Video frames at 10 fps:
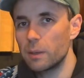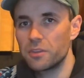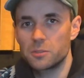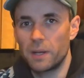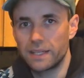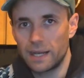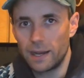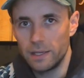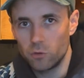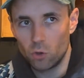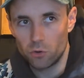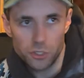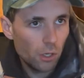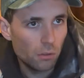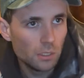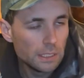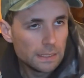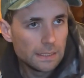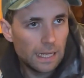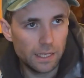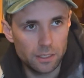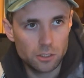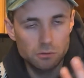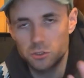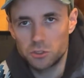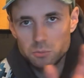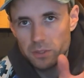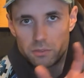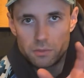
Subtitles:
I think it's by Kive Audio in a conjunction with